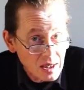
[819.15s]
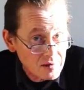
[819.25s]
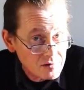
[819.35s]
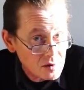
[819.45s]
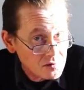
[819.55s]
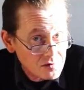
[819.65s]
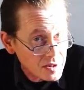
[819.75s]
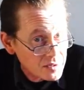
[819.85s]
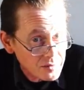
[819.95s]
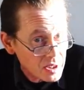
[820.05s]
I've not
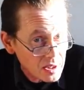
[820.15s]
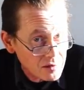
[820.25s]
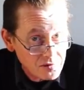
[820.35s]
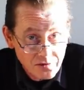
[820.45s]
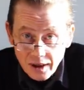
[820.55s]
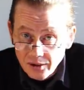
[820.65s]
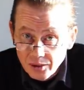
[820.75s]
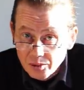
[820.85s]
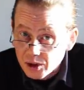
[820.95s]
found that. I've found them